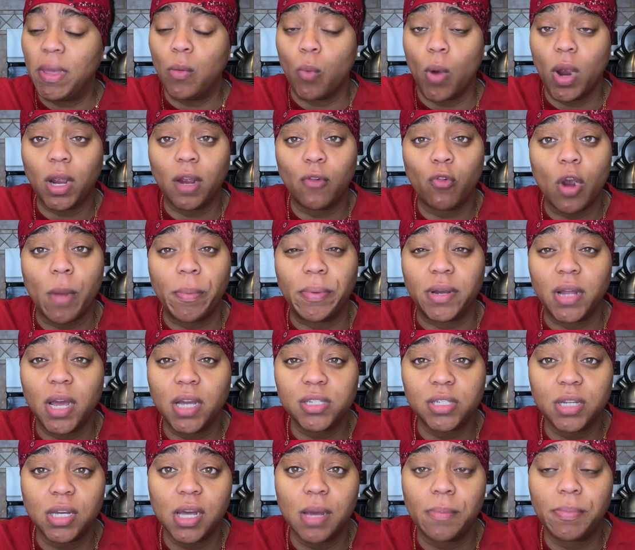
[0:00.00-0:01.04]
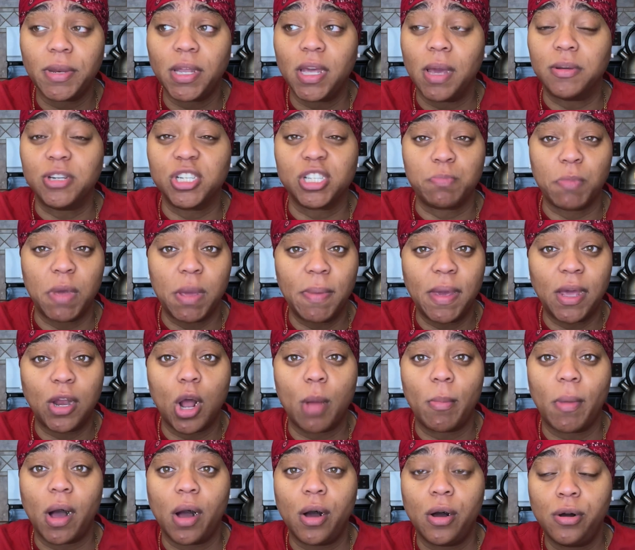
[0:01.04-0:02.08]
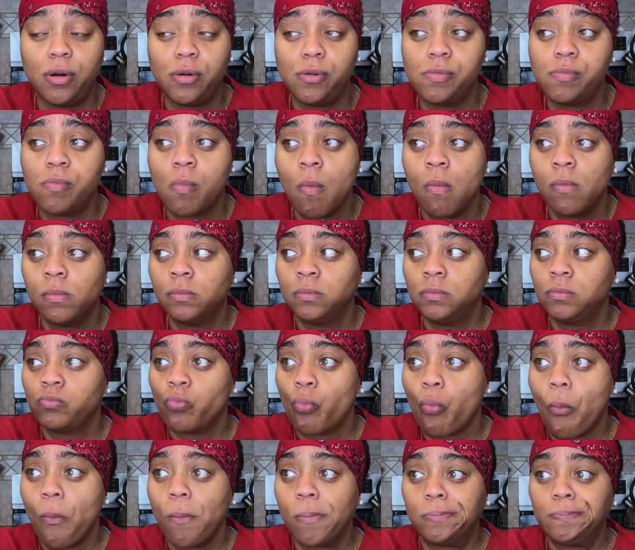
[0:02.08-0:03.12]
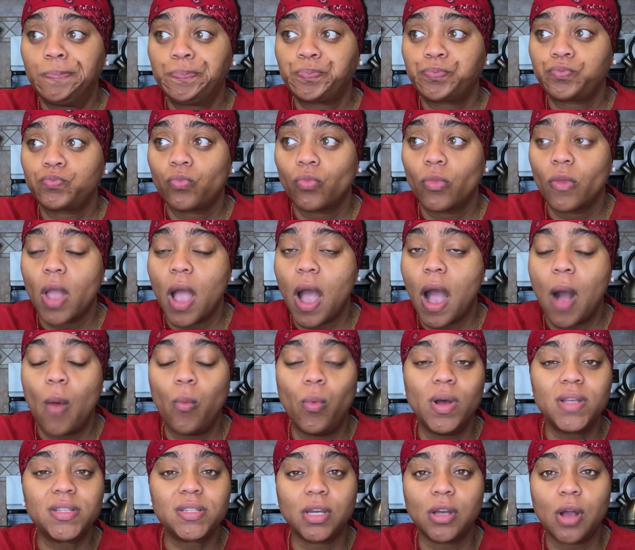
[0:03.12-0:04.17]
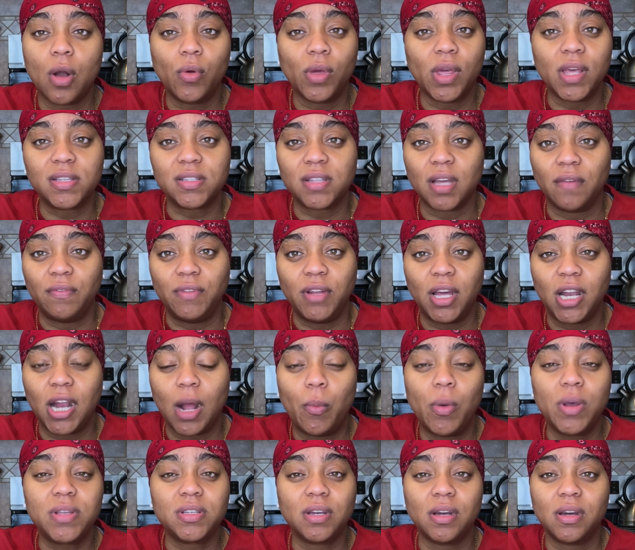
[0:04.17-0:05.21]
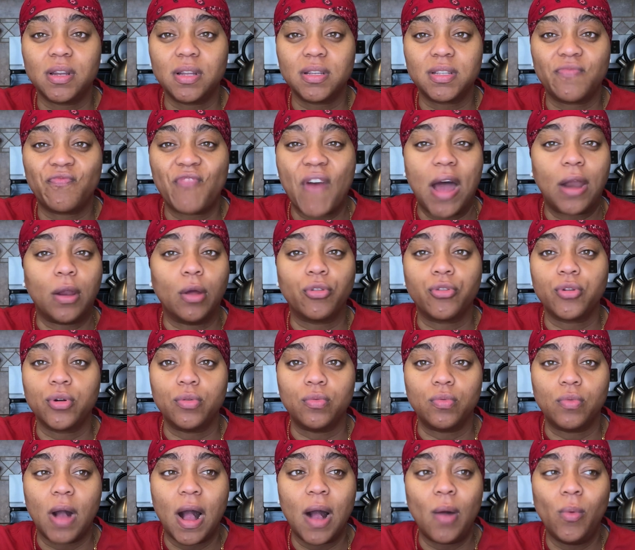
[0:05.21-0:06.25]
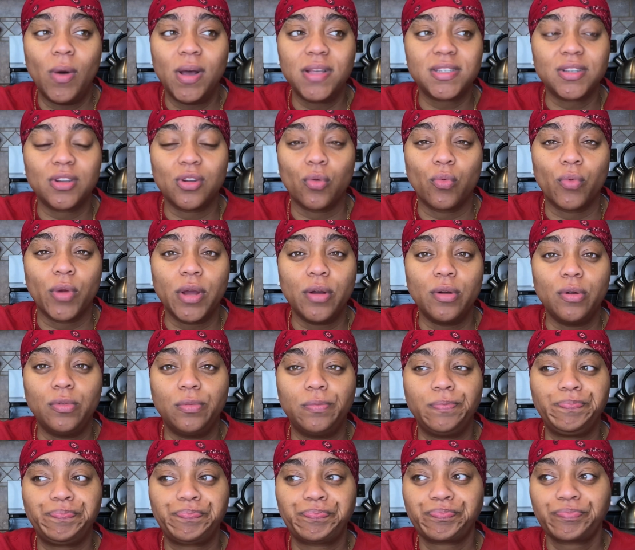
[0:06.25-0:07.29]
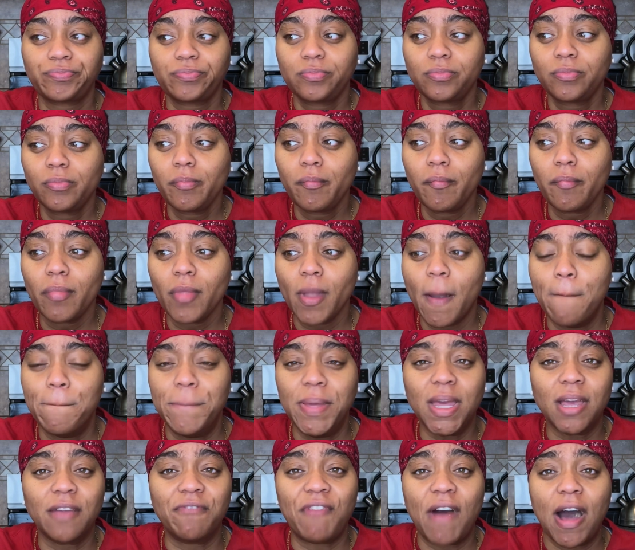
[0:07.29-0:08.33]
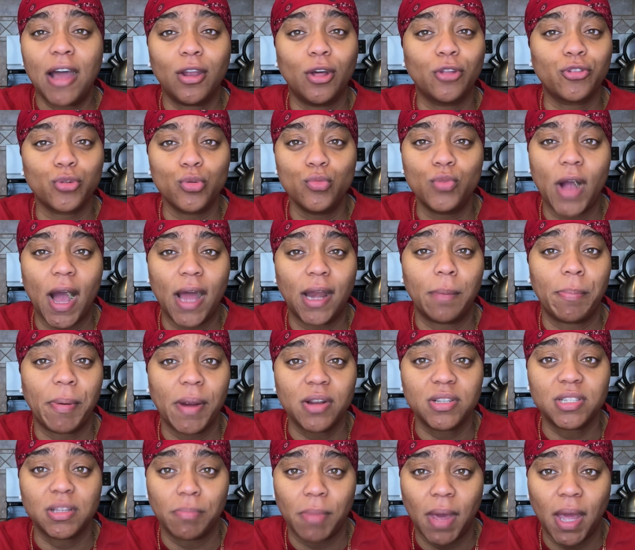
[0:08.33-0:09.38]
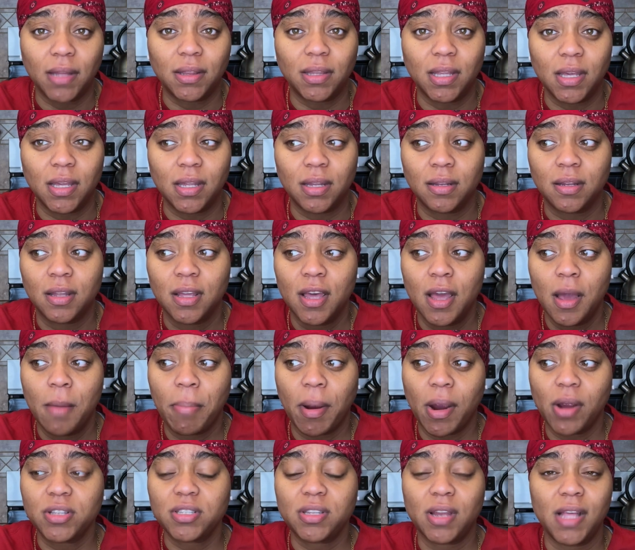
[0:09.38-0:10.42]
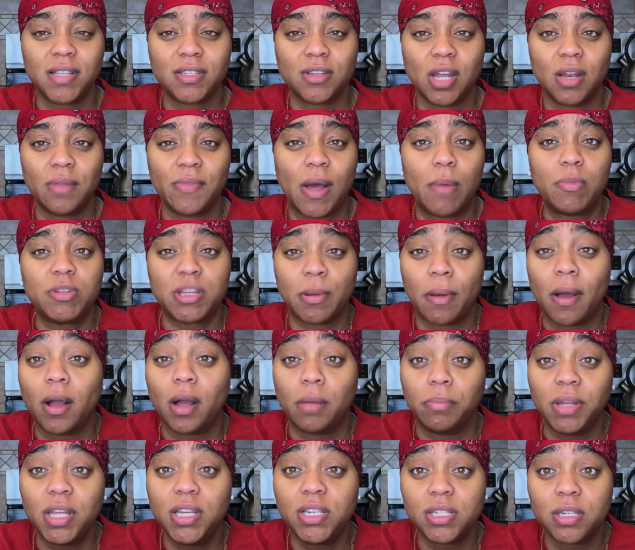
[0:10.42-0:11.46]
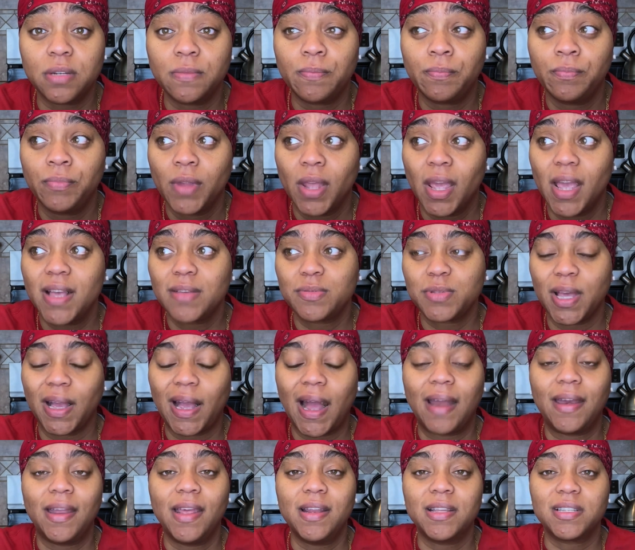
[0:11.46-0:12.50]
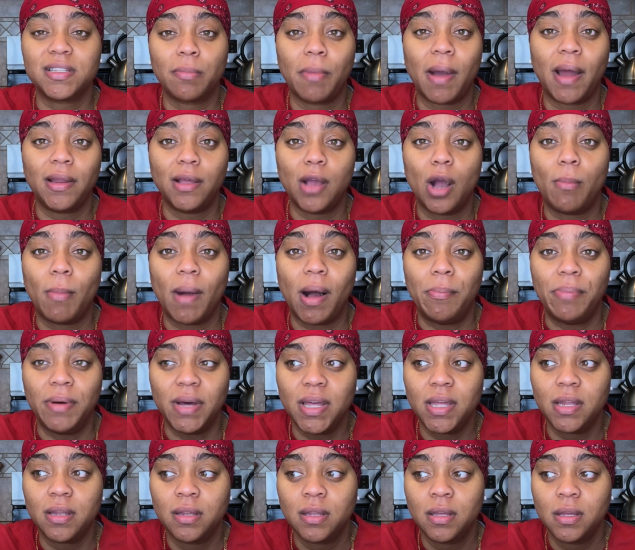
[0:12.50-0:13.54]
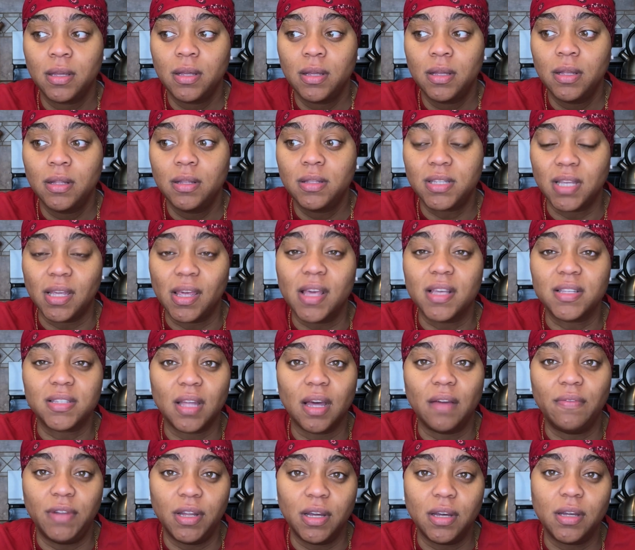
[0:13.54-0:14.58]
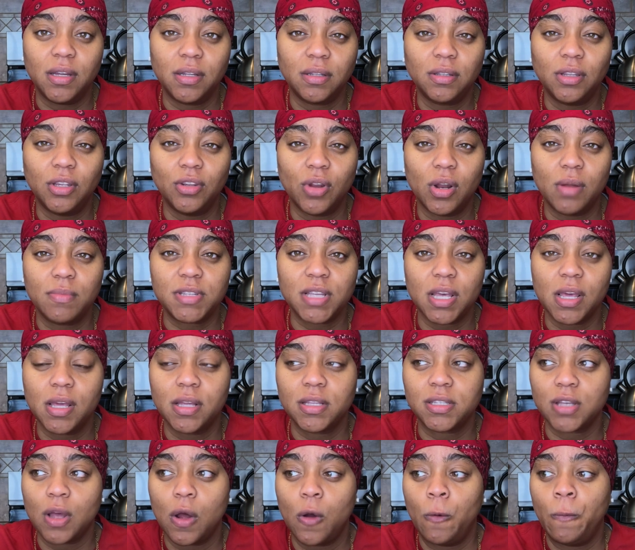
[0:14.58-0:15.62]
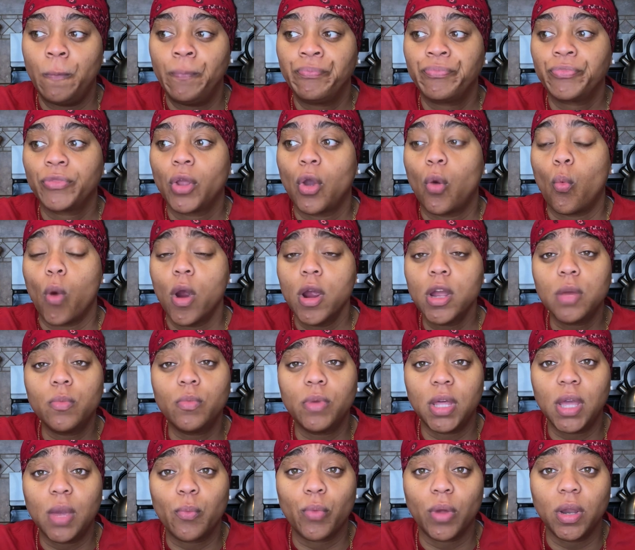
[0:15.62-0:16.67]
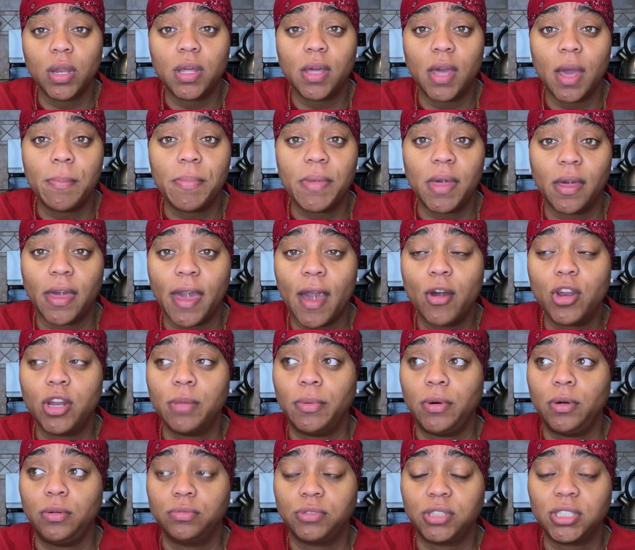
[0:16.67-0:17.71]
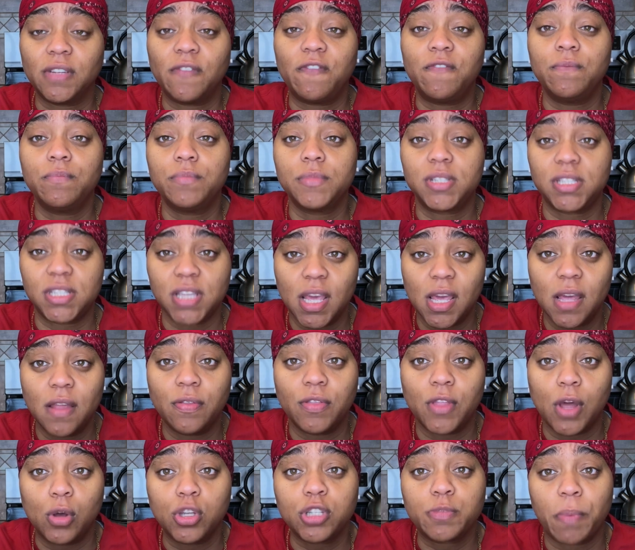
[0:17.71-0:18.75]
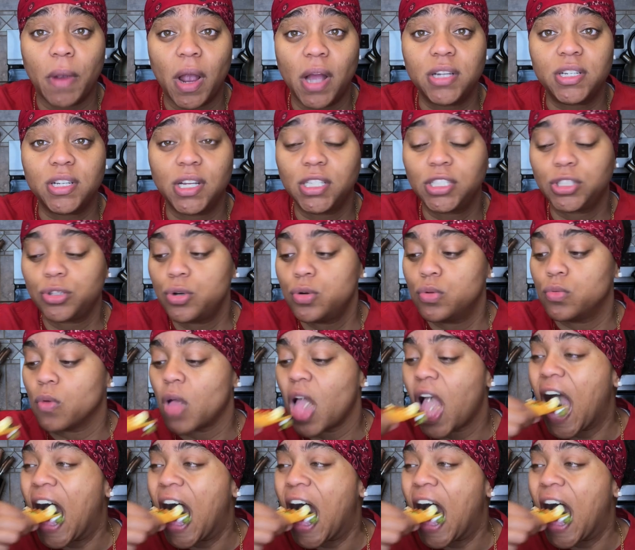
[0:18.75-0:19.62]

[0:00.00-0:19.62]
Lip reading: working for a production company and just me being on my own, I wasn't going to get stuff done. I wasn't going to follow through. I wasn't a real big follow through kind of person back then. Person that was about completion. It was like I needed somebody on my butt to get stuff done. You know what I'm saying? So working with him really kept me accountable to seeing those projects through.